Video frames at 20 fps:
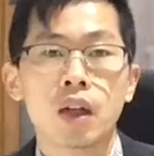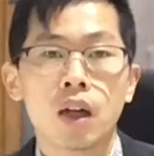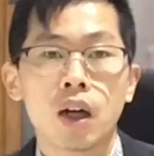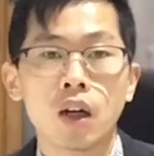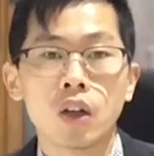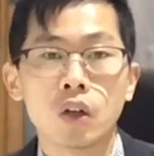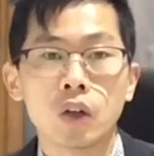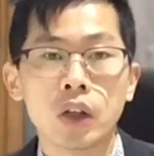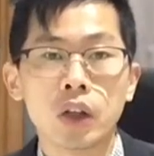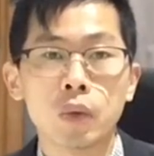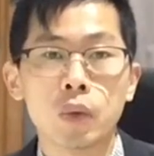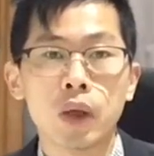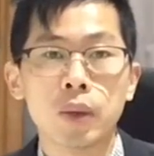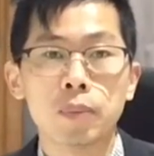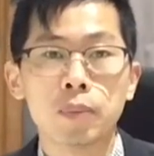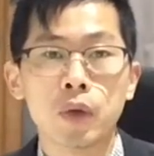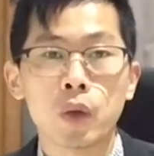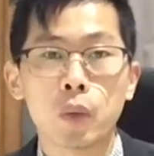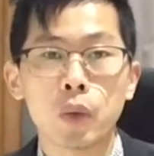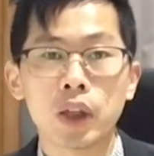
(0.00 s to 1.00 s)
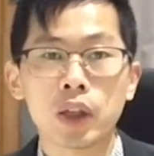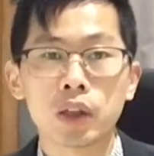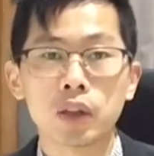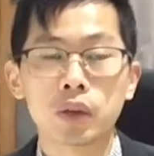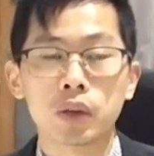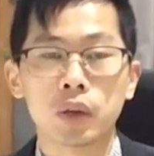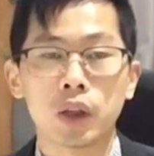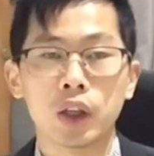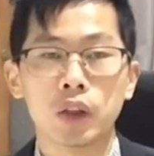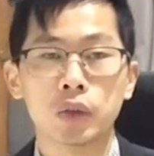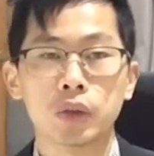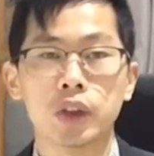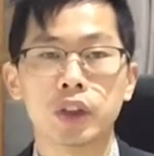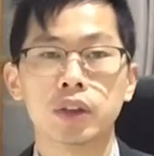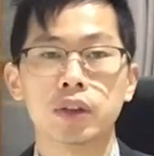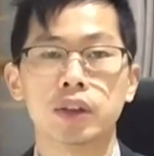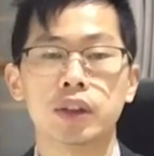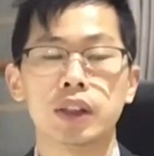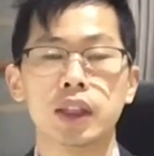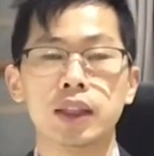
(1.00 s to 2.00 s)
Hello everyone, welcome to our channel
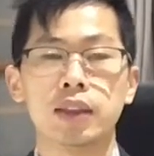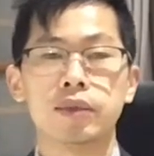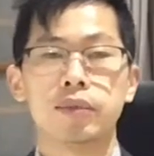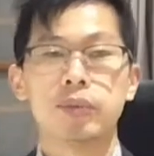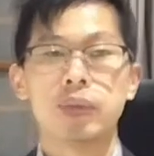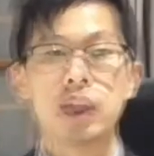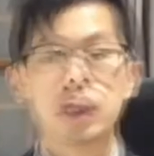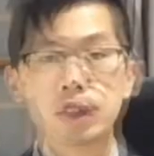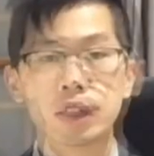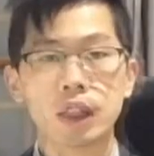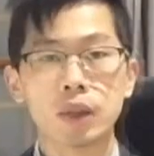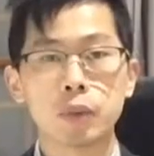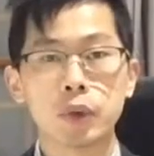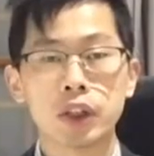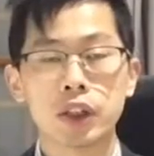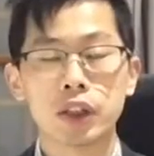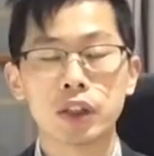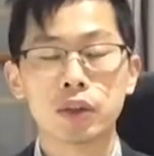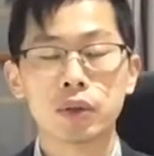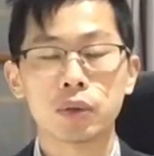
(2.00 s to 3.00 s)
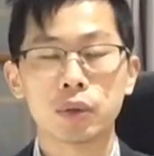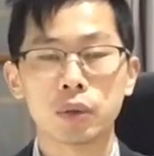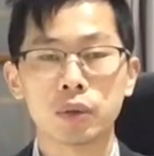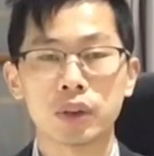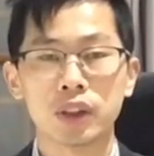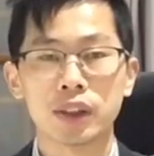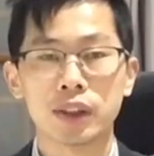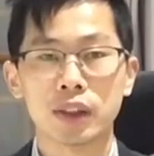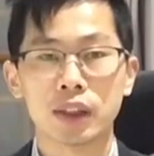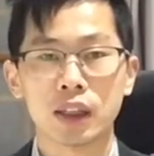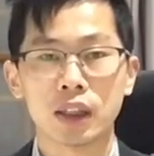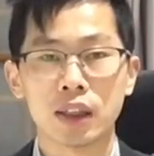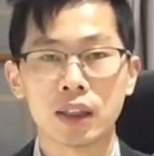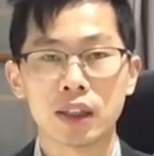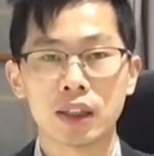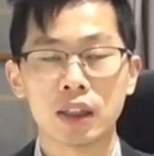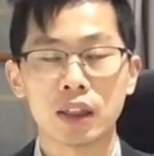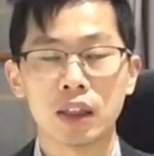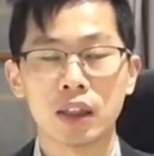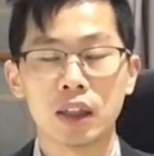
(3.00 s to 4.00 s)
today. Today we're going to discuss
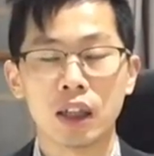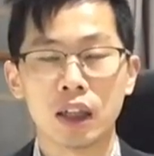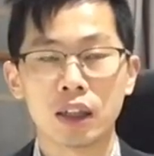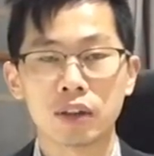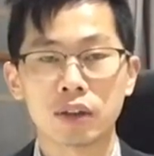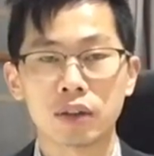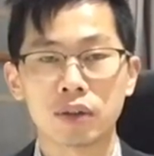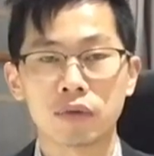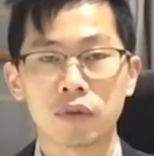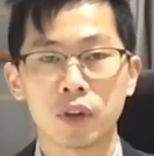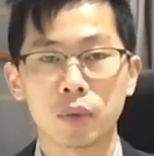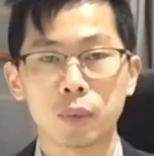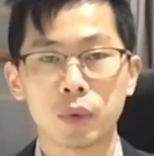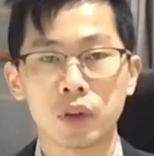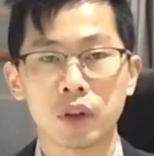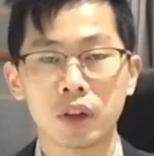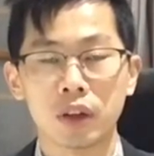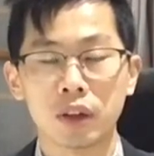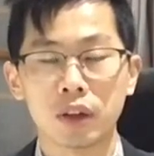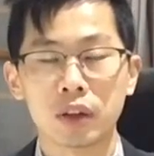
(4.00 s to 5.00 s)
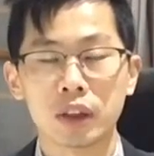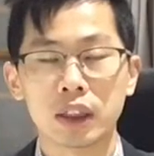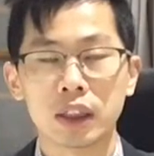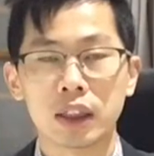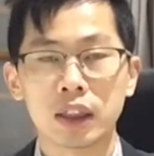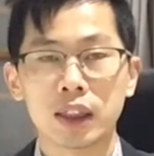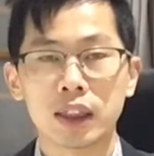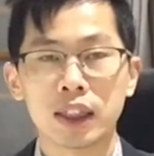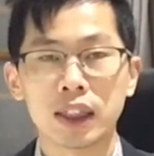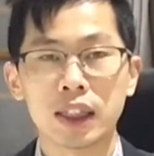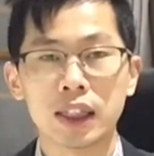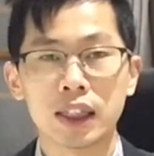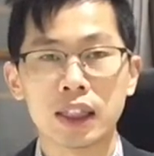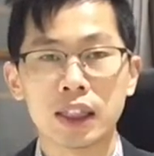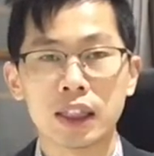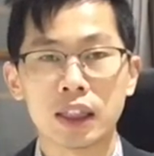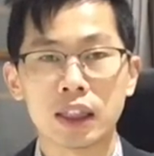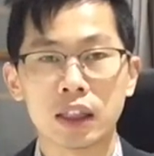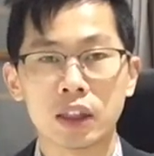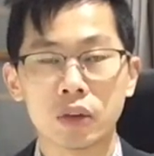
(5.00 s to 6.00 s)
the last formula,
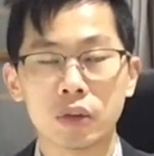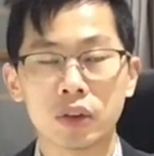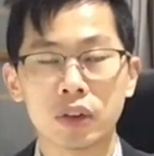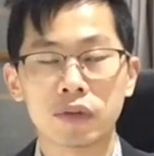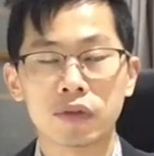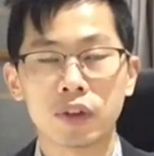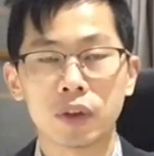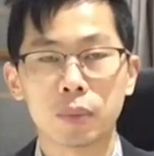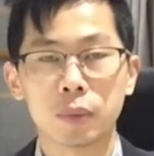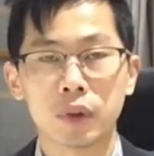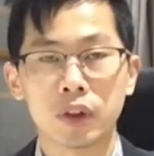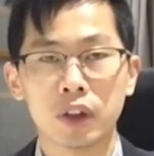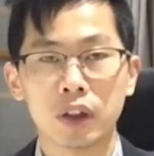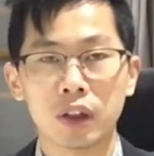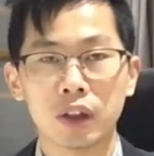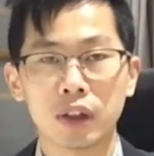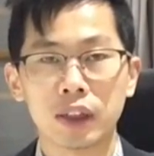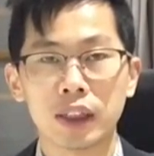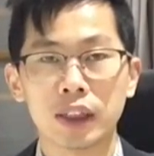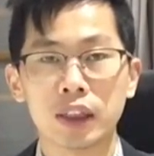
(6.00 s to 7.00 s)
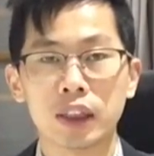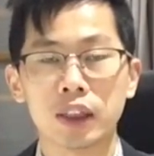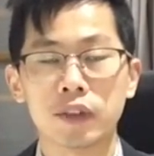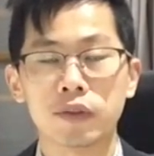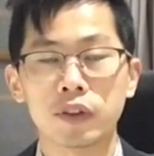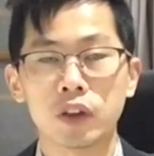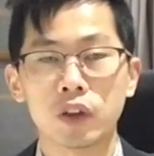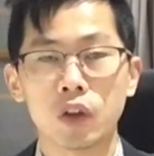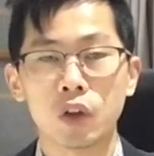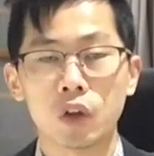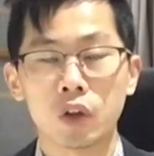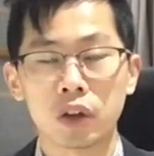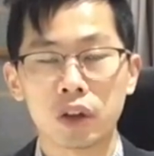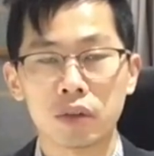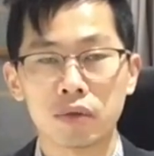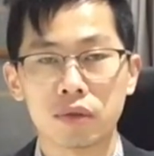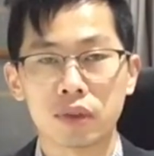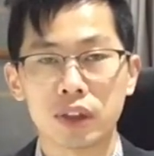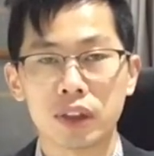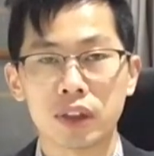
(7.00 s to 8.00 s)
heat clearing formula in different
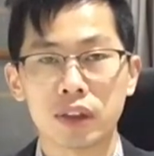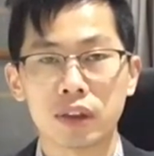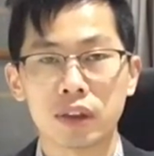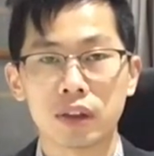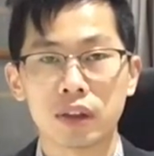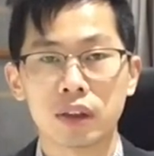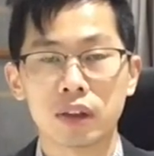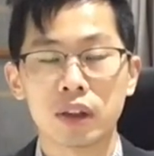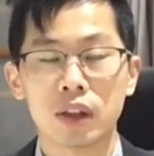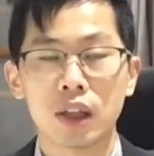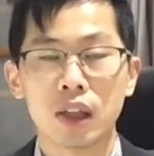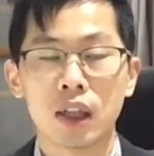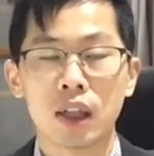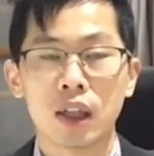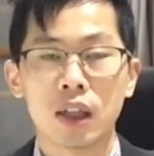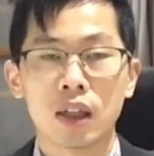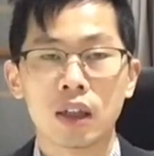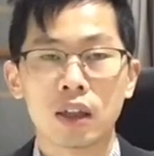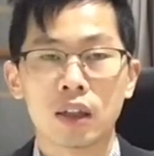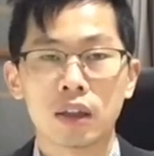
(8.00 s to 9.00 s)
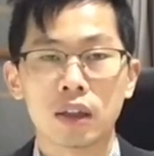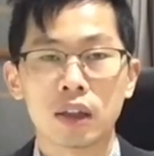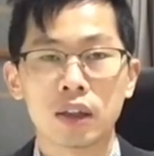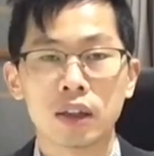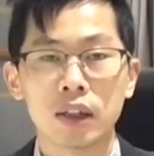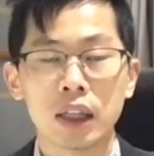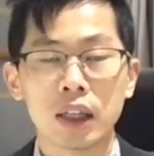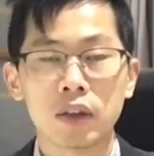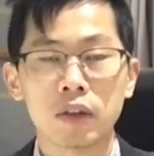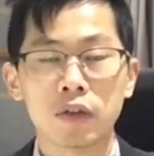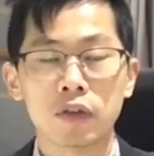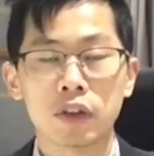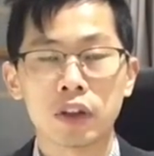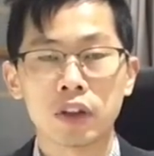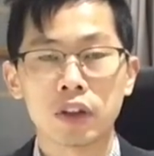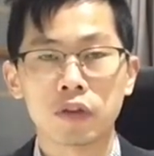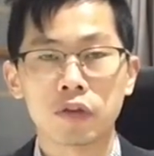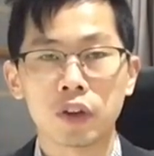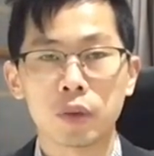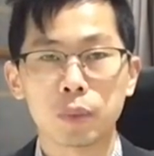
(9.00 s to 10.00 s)
organs. The name of
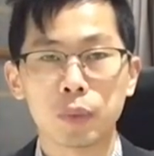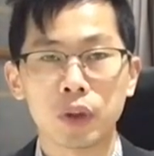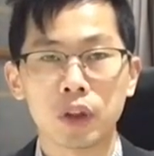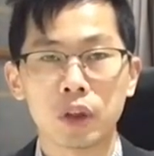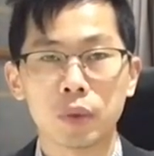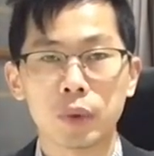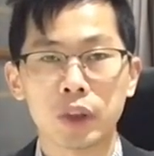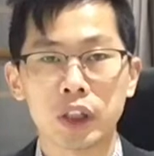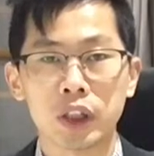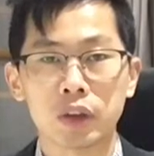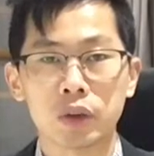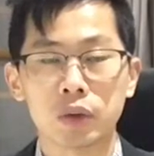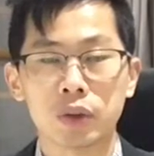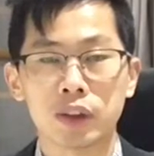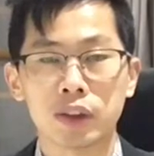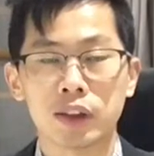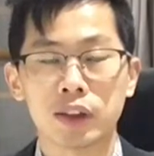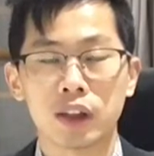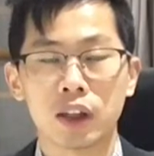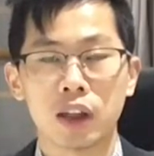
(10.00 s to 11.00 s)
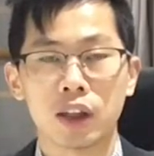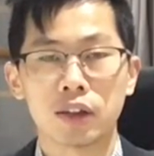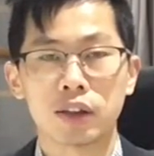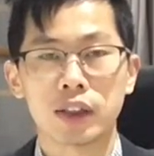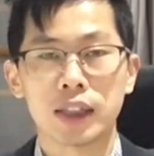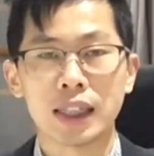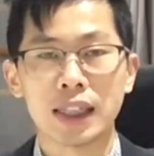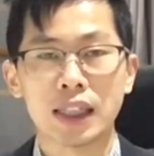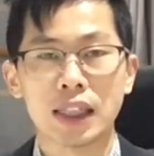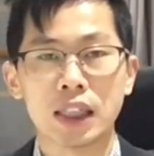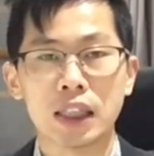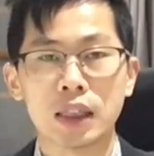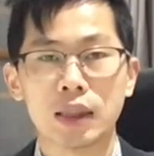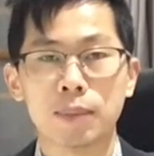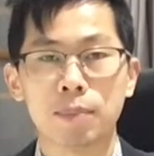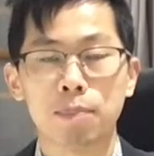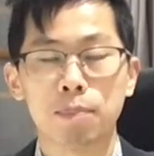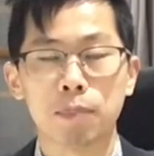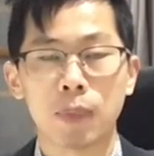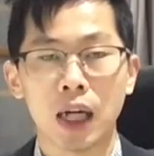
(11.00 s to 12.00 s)
this formula we're going to discuss is
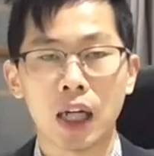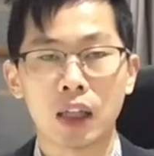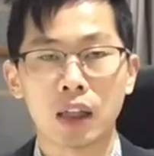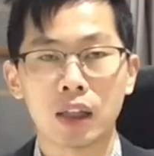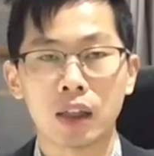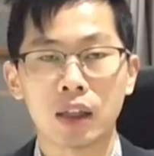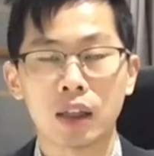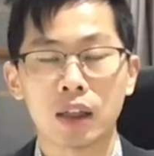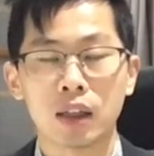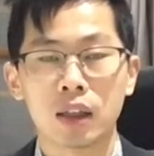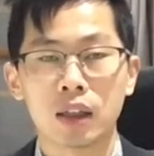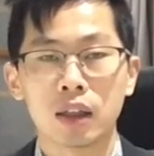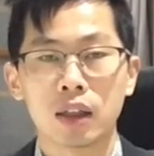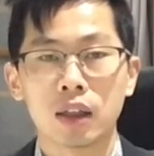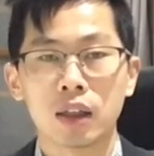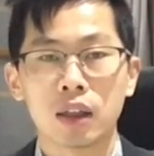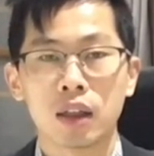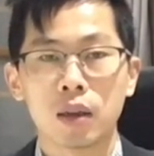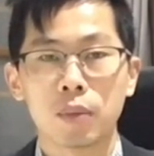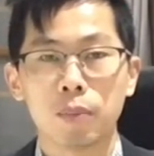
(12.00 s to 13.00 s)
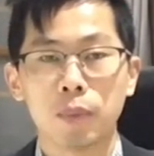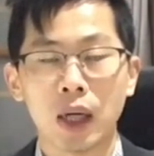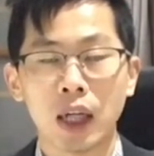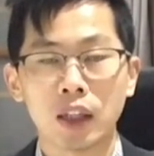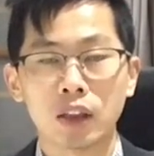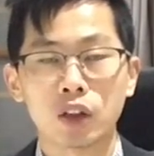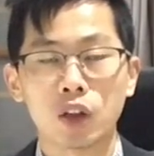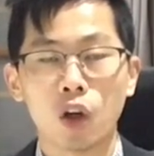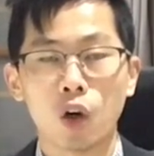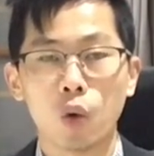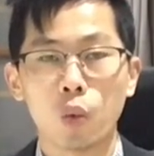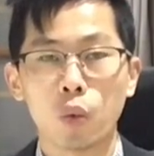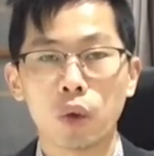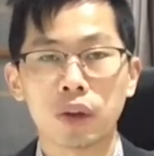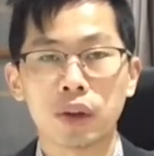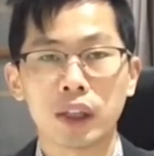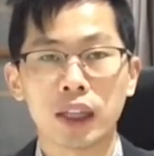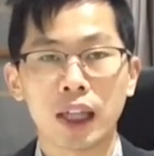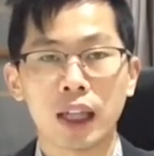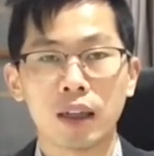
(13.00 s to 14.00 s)
Bai Tou
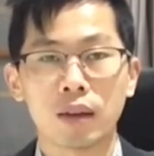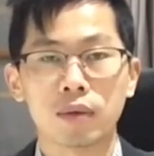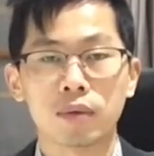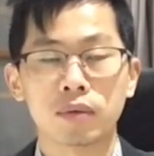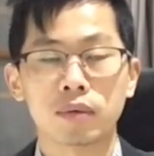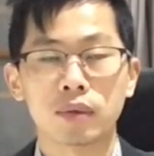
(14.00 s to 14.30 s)
Weng Tang.